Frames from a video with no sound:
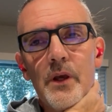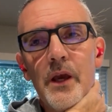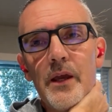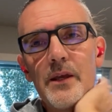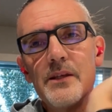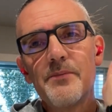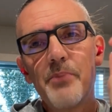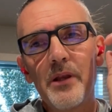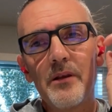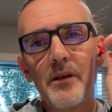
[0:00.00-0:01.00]
Yeah, he's
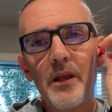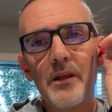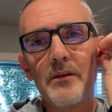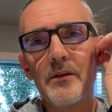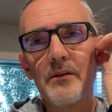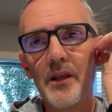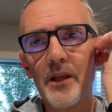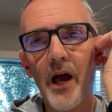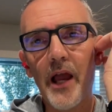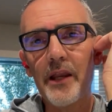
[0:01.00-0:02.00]
been
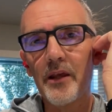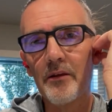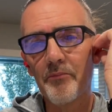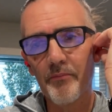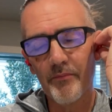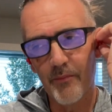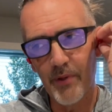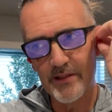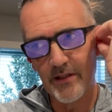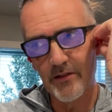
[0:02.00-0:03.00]
in hiding,
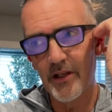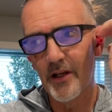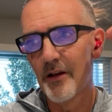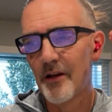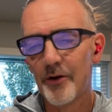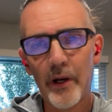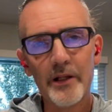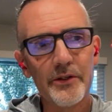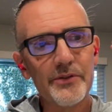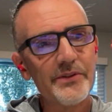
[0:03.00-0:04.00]
basically a
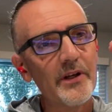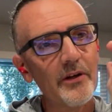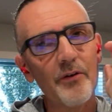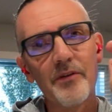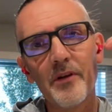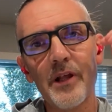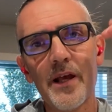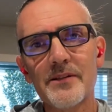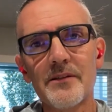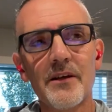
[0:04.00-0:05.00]
recluse here over the
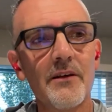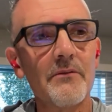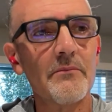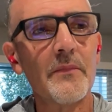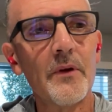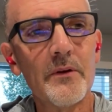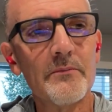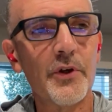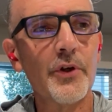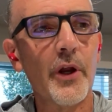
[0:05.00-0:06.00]
last
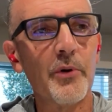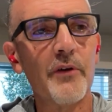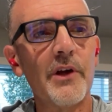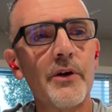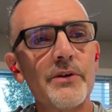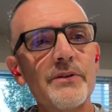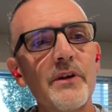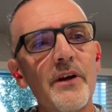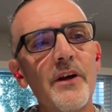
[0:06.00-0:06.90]
good number of years.